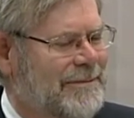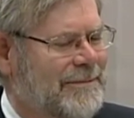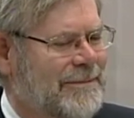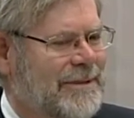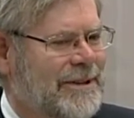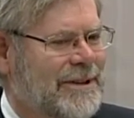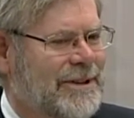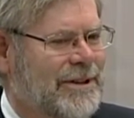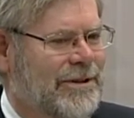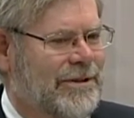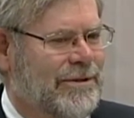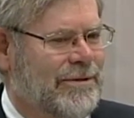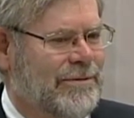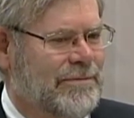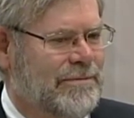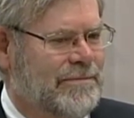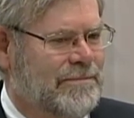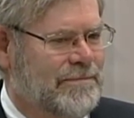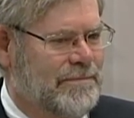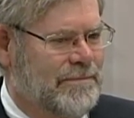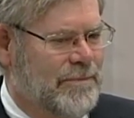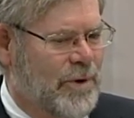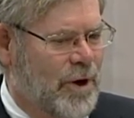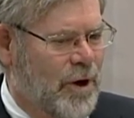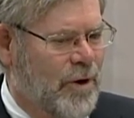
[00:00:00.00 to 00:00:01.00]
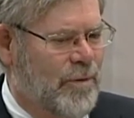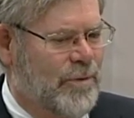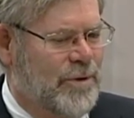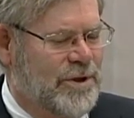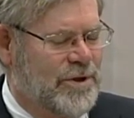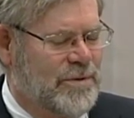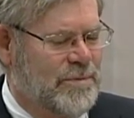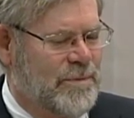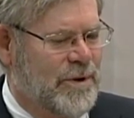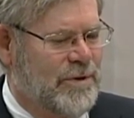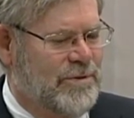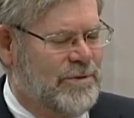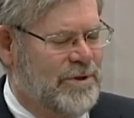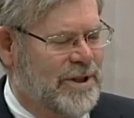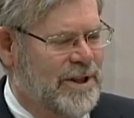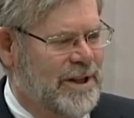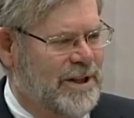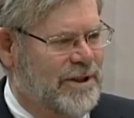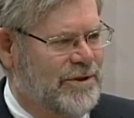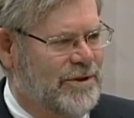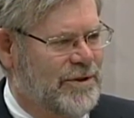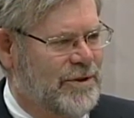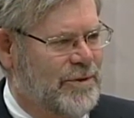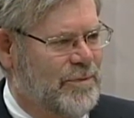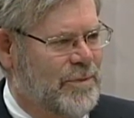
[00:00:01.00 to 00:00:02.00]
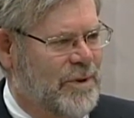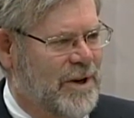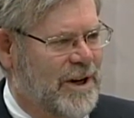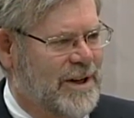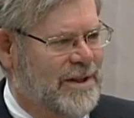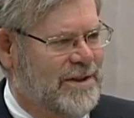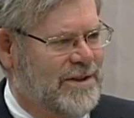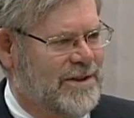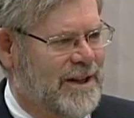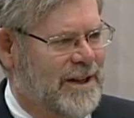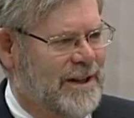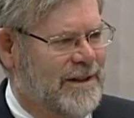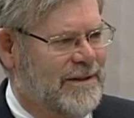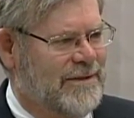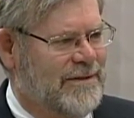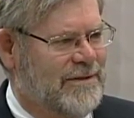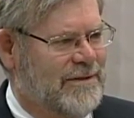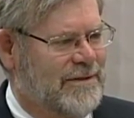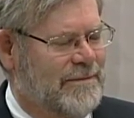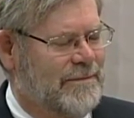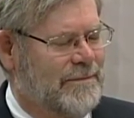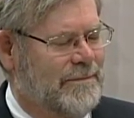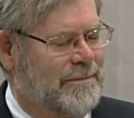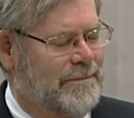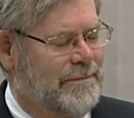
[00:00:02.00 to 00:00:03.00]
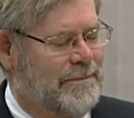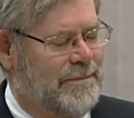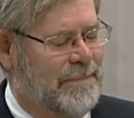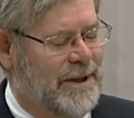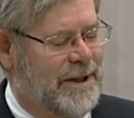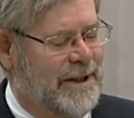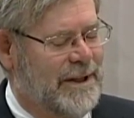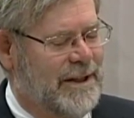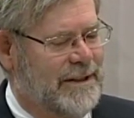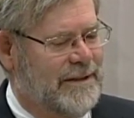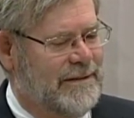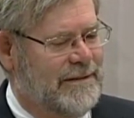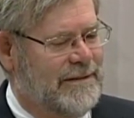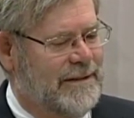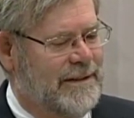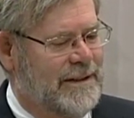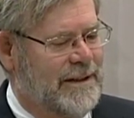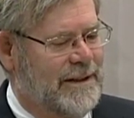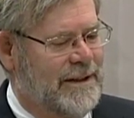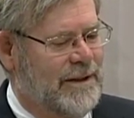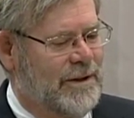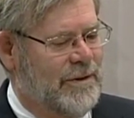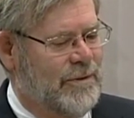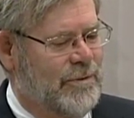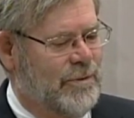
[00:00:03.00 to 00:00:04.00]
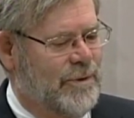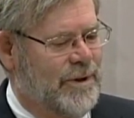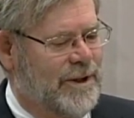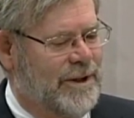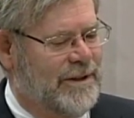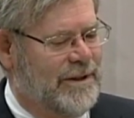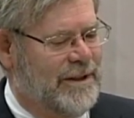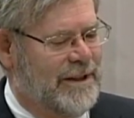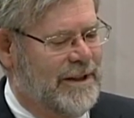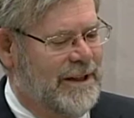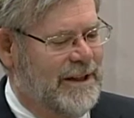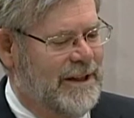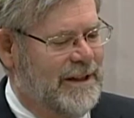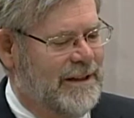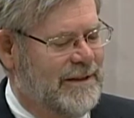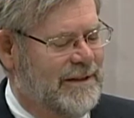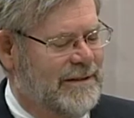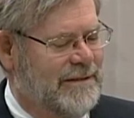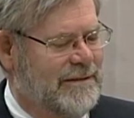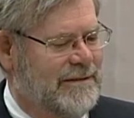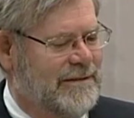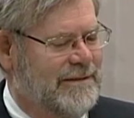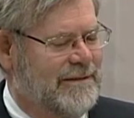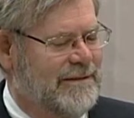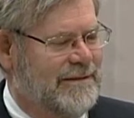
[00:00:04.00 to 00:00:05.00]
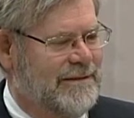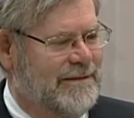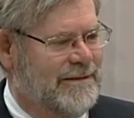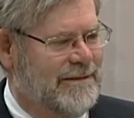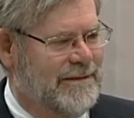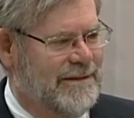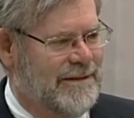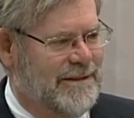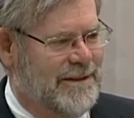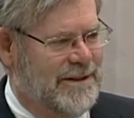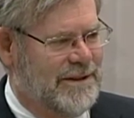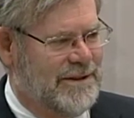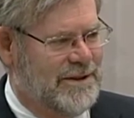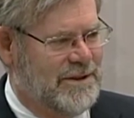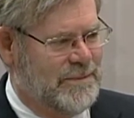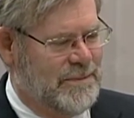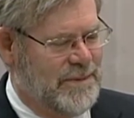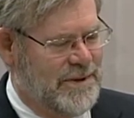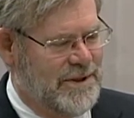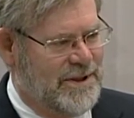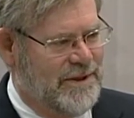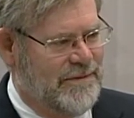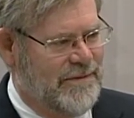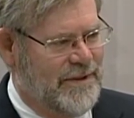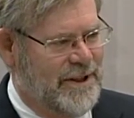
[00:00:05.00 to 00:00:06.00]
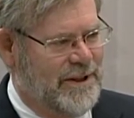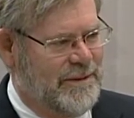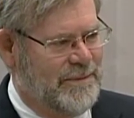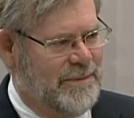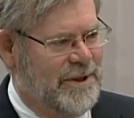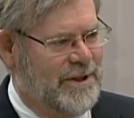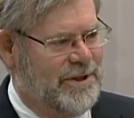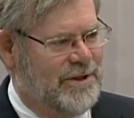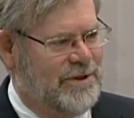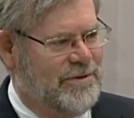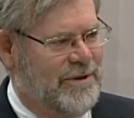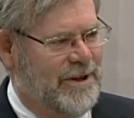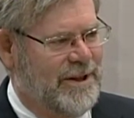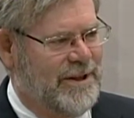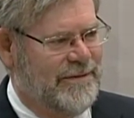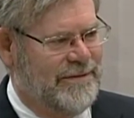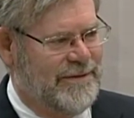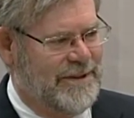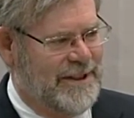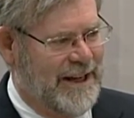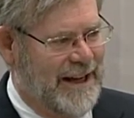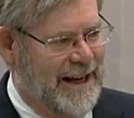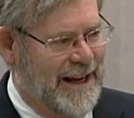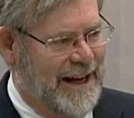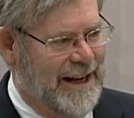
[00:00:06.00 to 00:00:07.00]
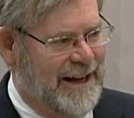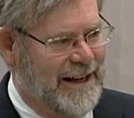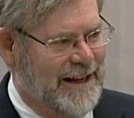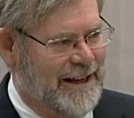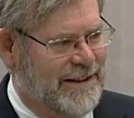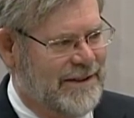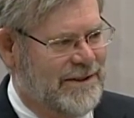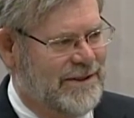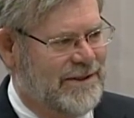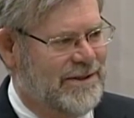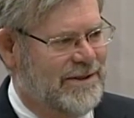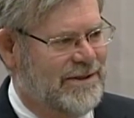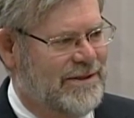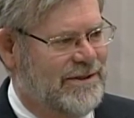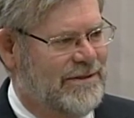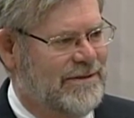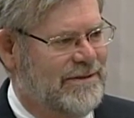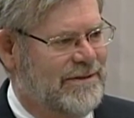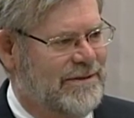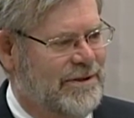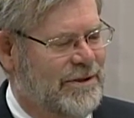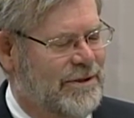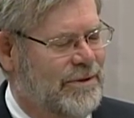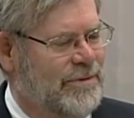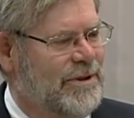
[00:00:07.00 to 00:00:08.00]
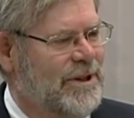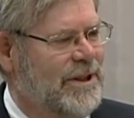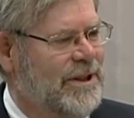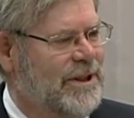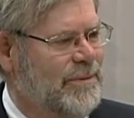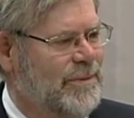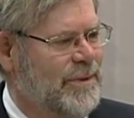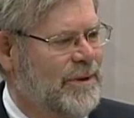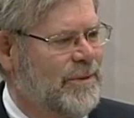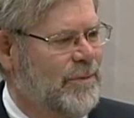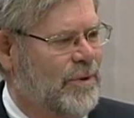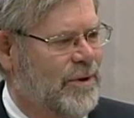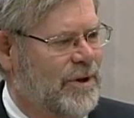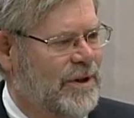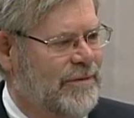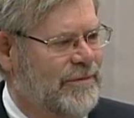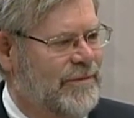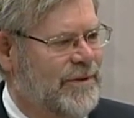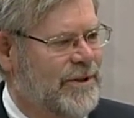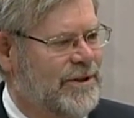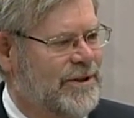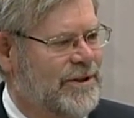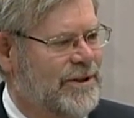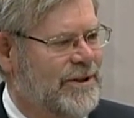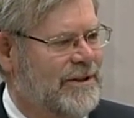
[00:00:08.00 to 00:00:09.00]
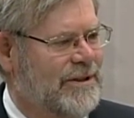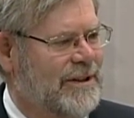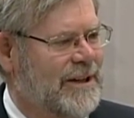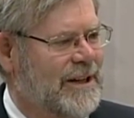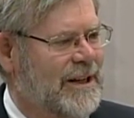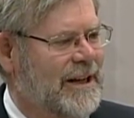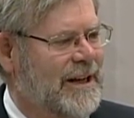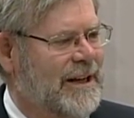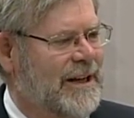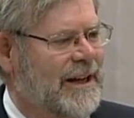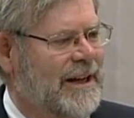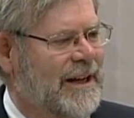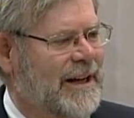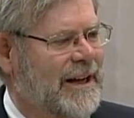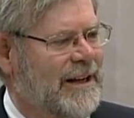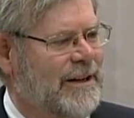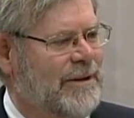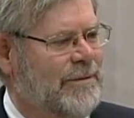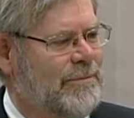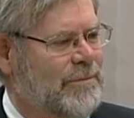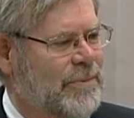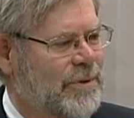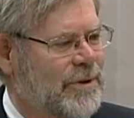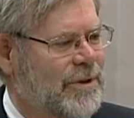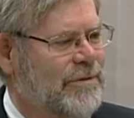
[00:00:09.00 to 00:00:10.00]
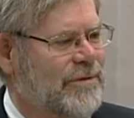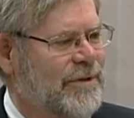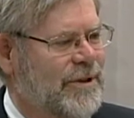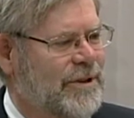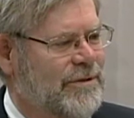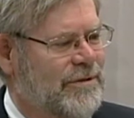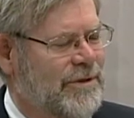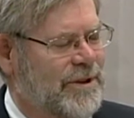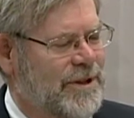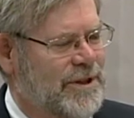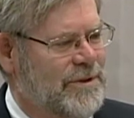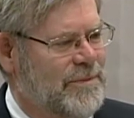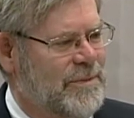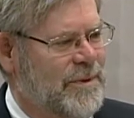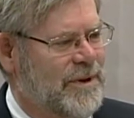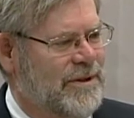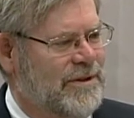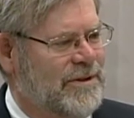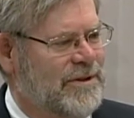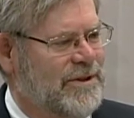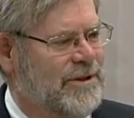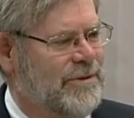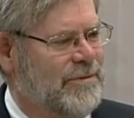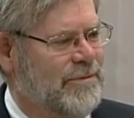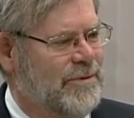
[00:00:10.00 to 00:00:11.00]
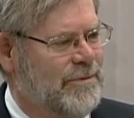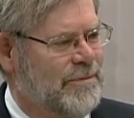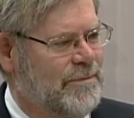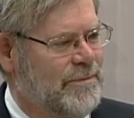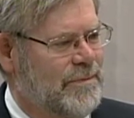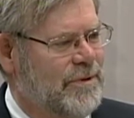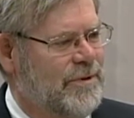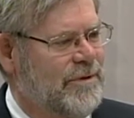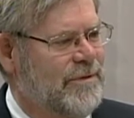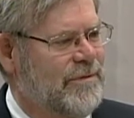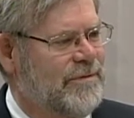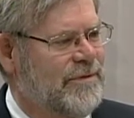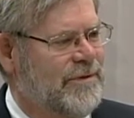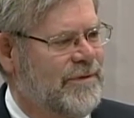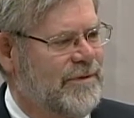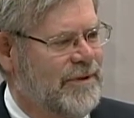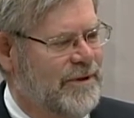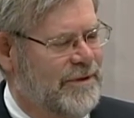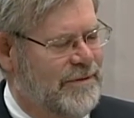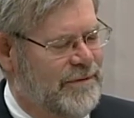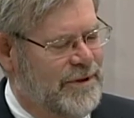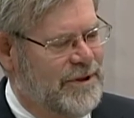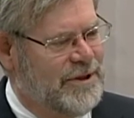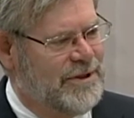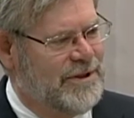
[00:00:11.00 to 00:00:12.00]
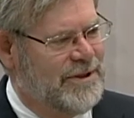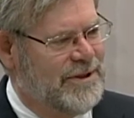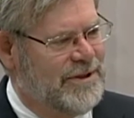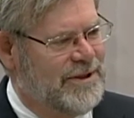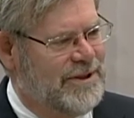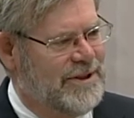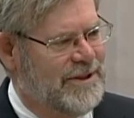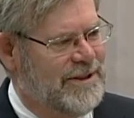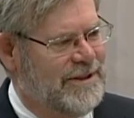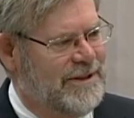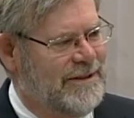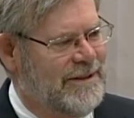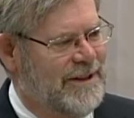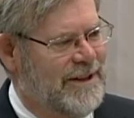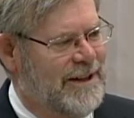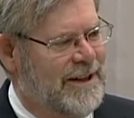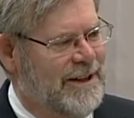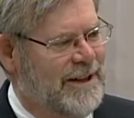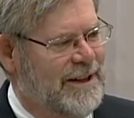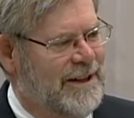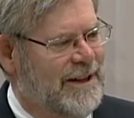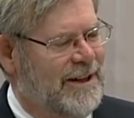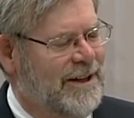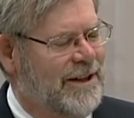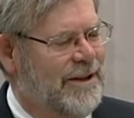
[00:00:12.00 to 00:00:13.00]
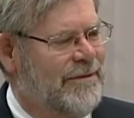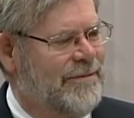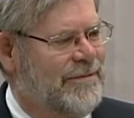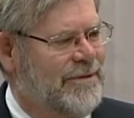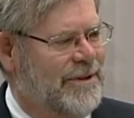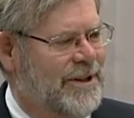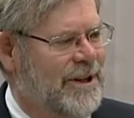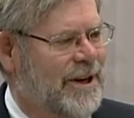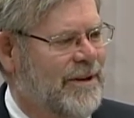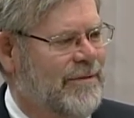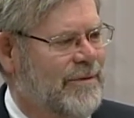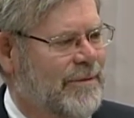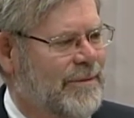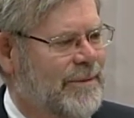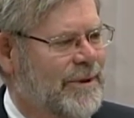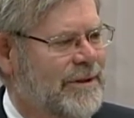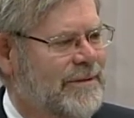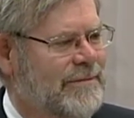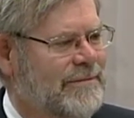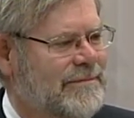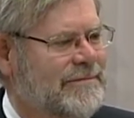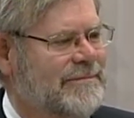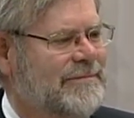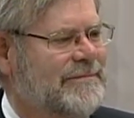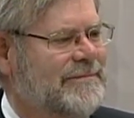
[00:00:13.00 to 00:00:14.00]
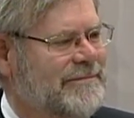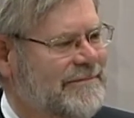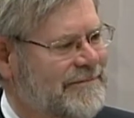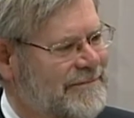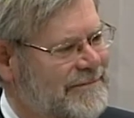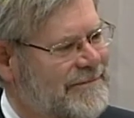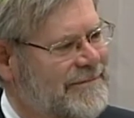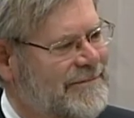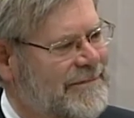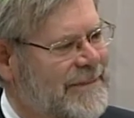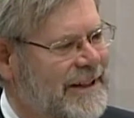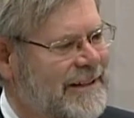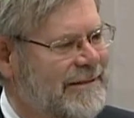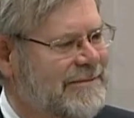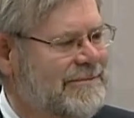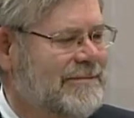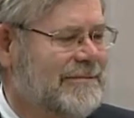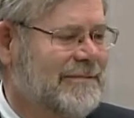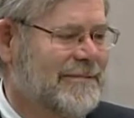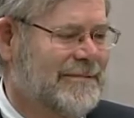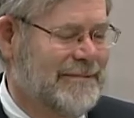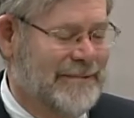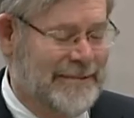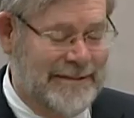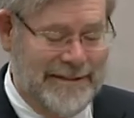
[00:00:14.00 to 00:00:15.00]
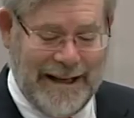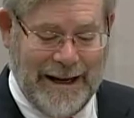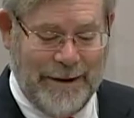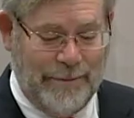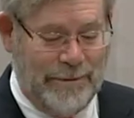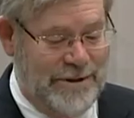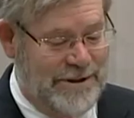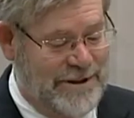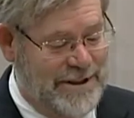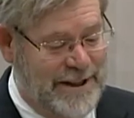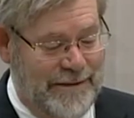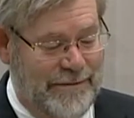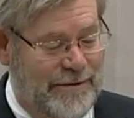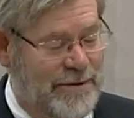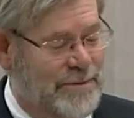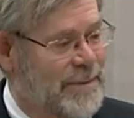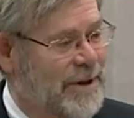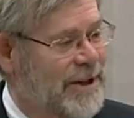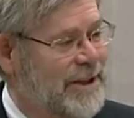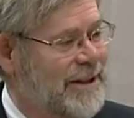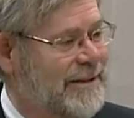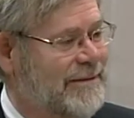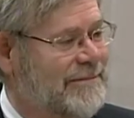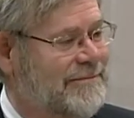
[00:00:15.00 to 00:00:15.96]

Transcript: You're always supposed to get due process, but within the specific administrative tasks, you need to be more efficient, and improving transparency will improve the efficiency of the government, and that would save us money.